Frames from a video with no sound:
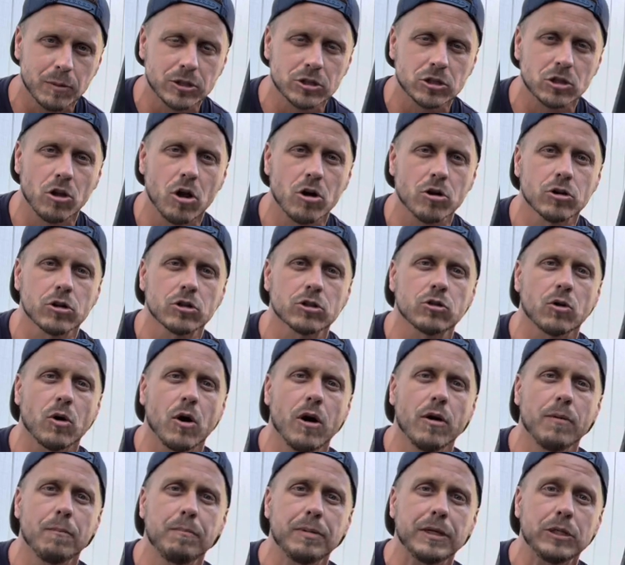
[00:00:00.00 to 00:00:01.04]
much longer. So
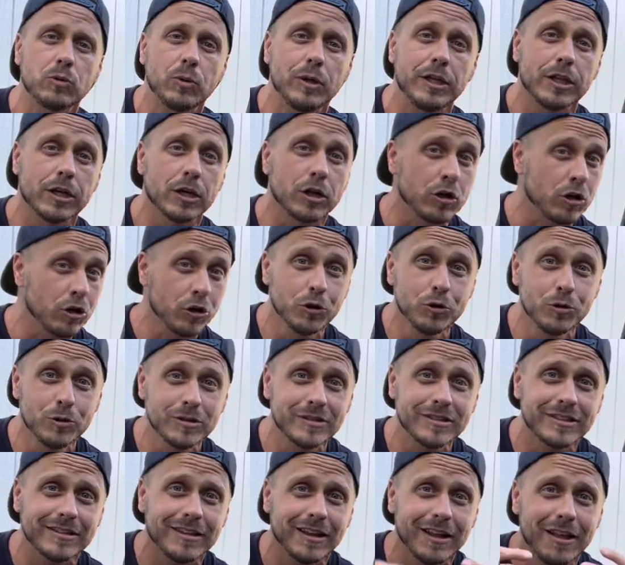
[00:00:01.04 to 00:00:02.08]
between the
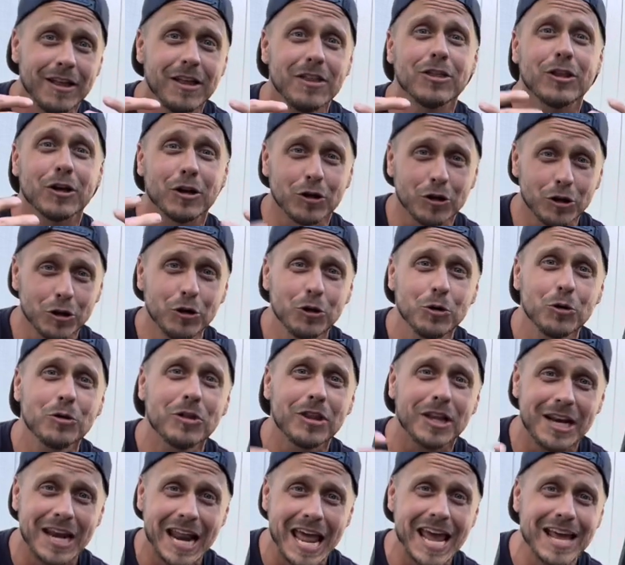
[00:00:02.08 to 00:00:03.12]
glues, the glue,
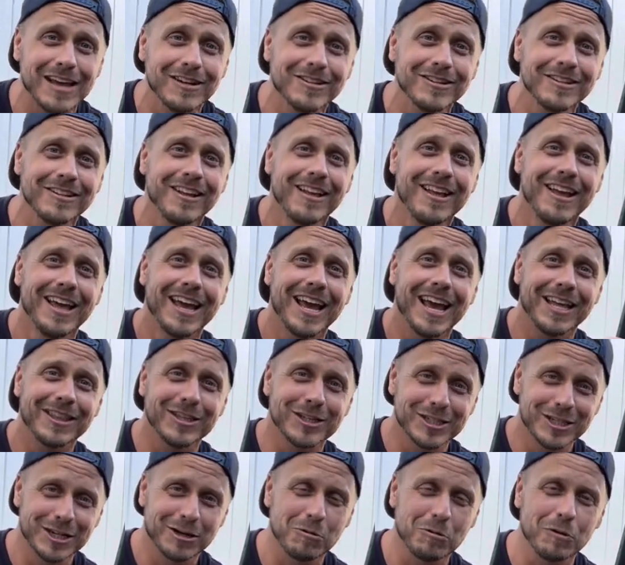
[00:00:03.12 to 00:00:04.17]
the nail, and the
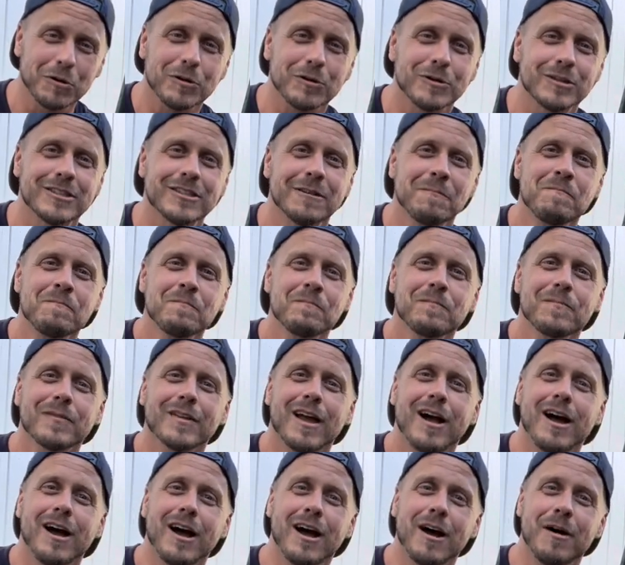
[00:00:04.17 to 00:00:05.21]
screws,
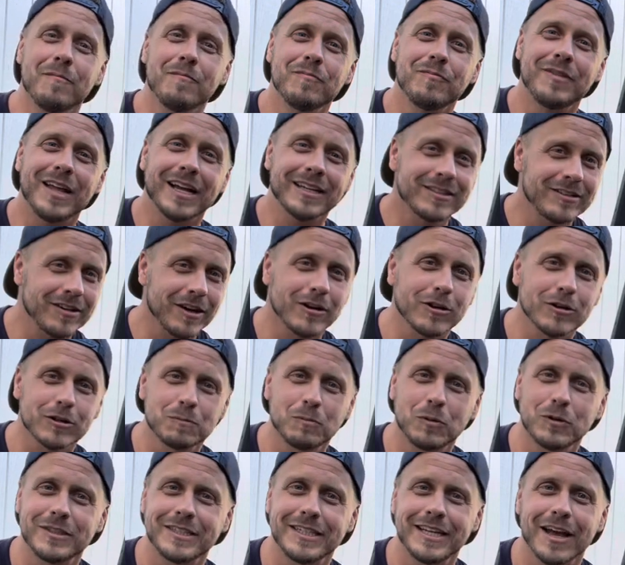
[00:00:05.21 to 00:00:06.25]
um, that sucker's
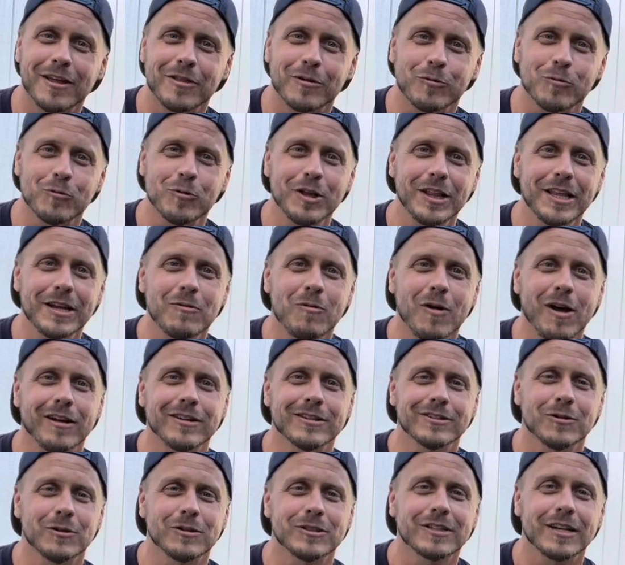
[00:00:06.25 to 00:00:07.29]
put together really well,
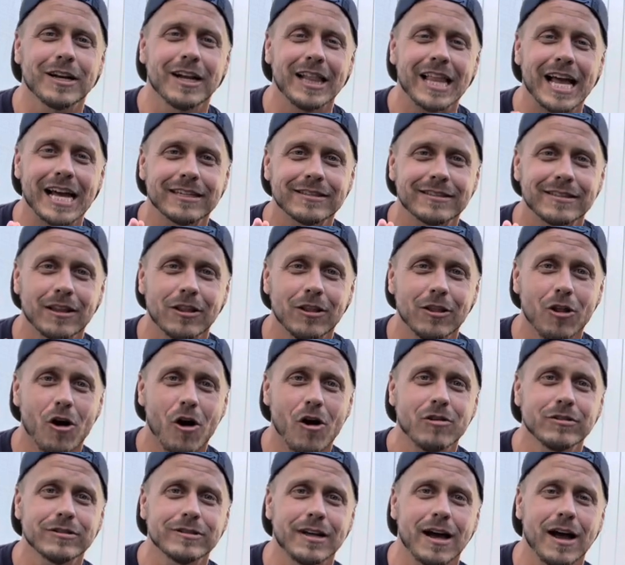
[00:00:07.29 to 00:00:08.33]
so it's going to last a
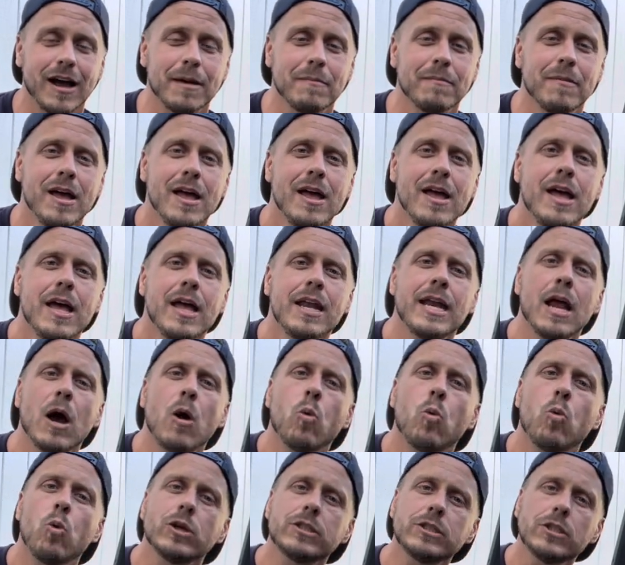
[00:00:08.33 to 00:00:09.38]
long time. Now,
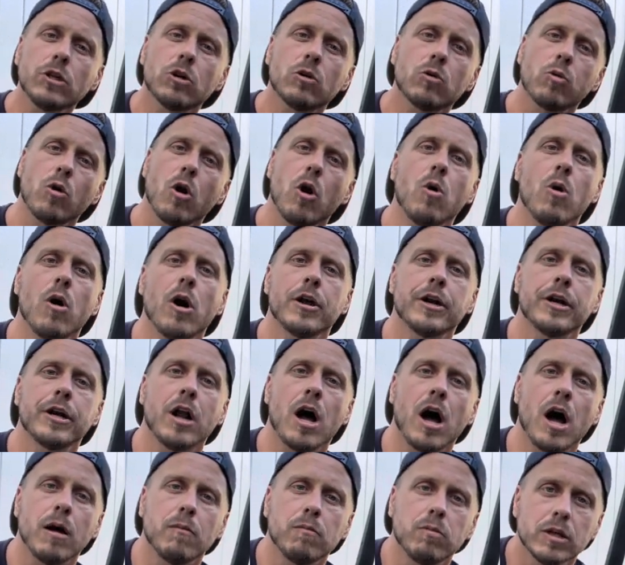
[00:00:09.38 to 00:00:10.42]
what to grow on an
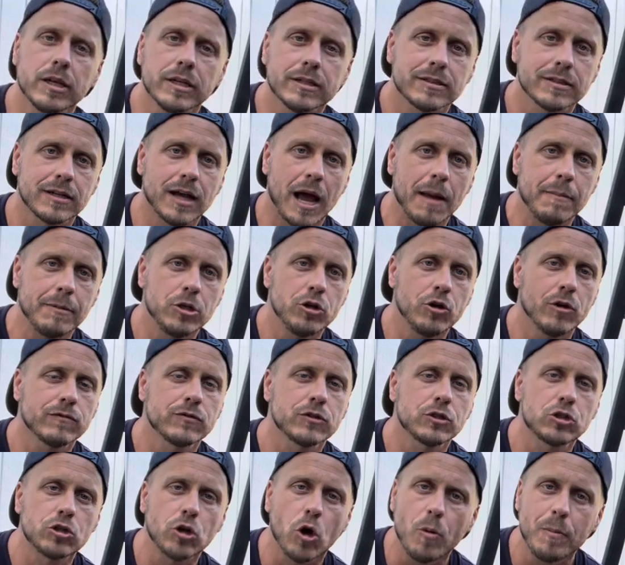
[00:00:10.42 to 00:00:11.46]
obelisk? I mean, you have
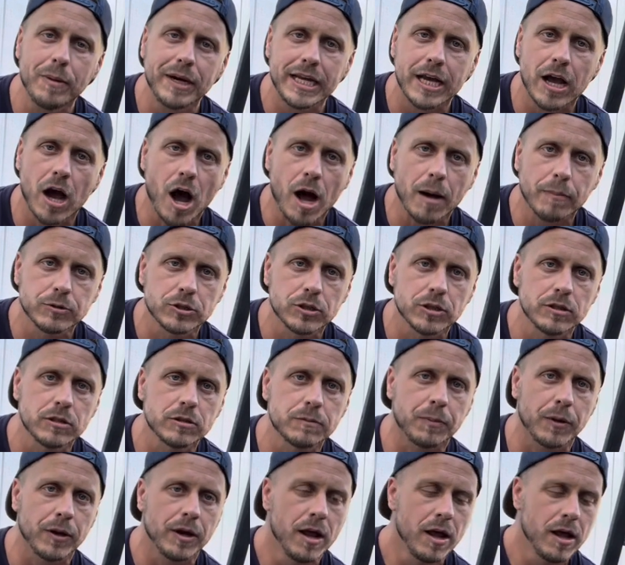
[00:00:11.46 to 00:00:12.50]
so many options,
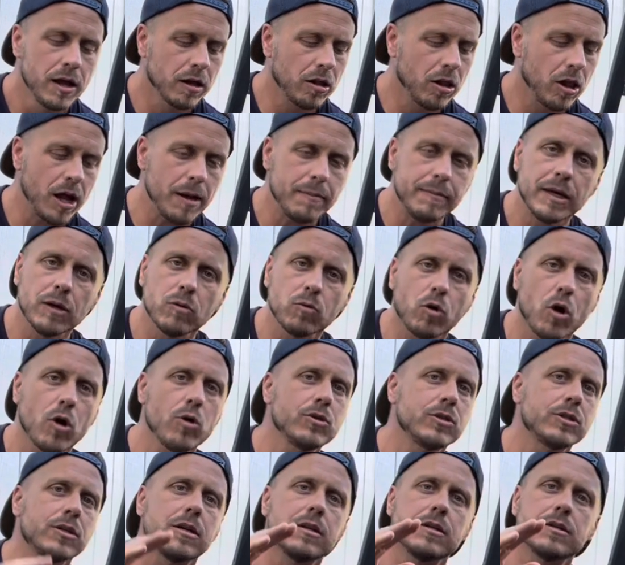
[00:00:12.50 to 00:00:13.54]
but climbing
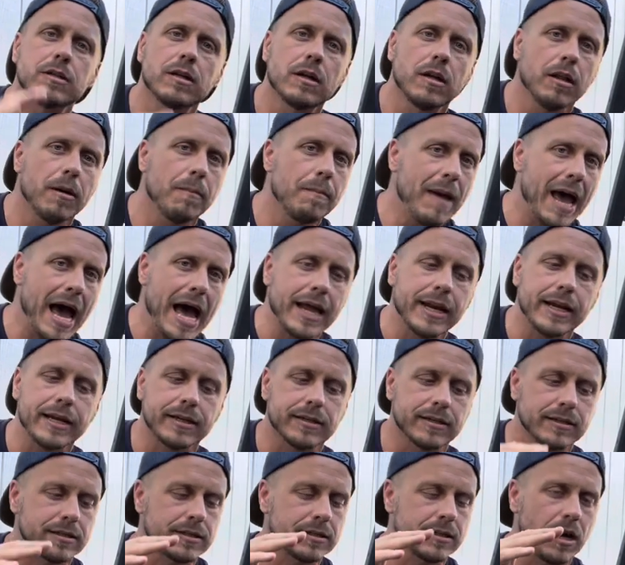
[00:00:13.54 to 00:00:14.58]
roses,
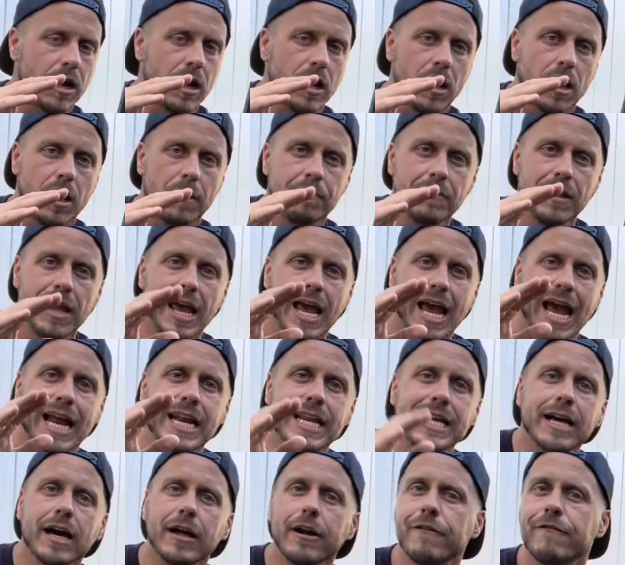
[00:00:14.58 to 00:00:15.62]
clematis, um,
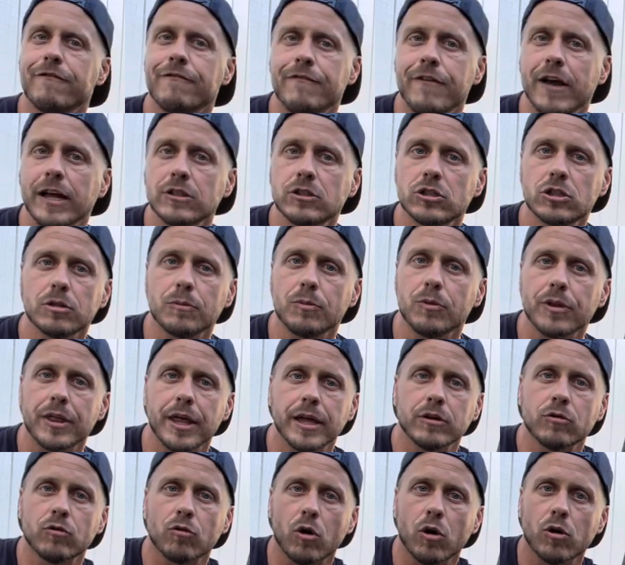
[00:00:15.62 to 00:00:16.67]
any kind of vegetable
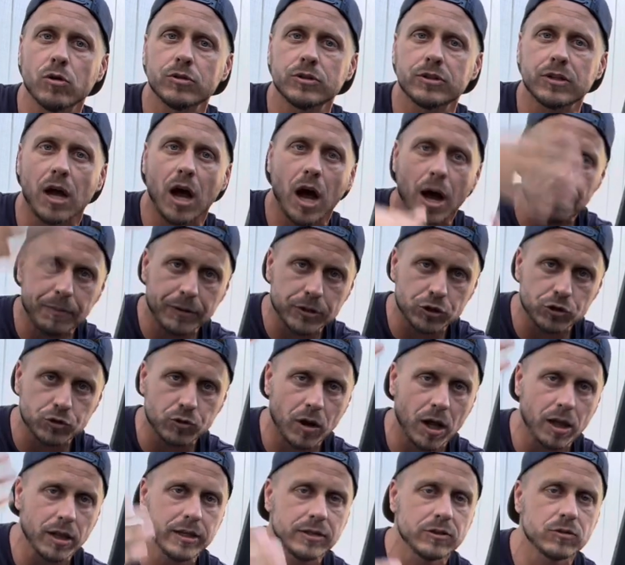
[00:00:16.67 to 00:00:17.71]
that grows up a
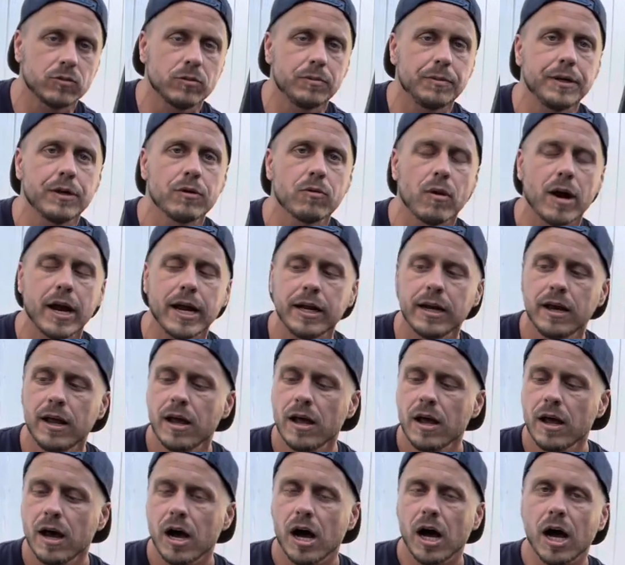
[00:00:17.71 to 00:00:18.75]
trellis would be great.
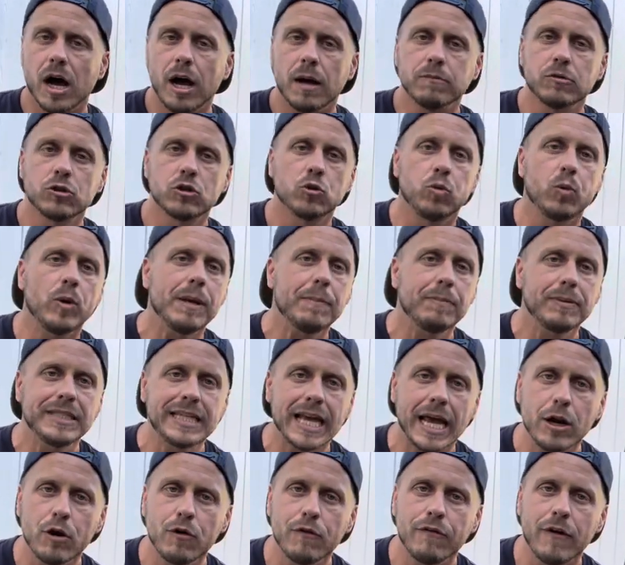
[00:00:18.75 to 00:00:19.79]
Um, sweet
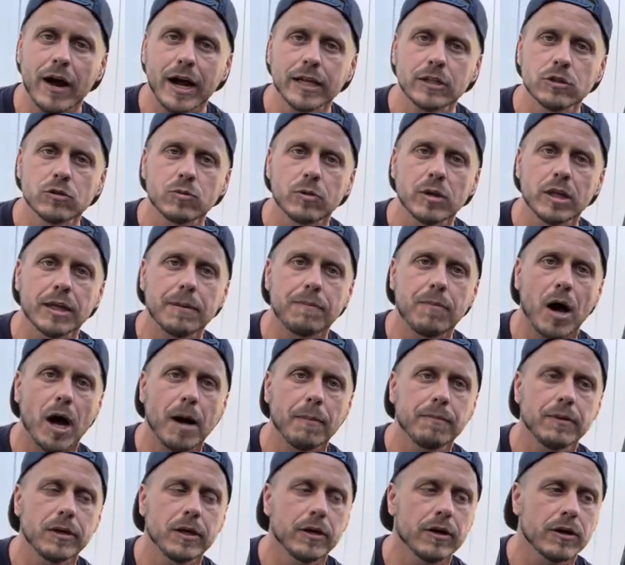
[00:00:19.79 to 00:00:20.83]
potato vines really
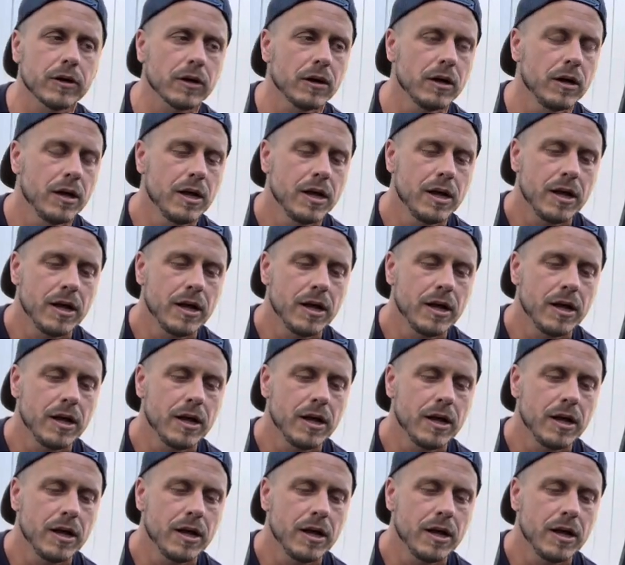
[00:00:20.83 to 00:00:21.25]
popular.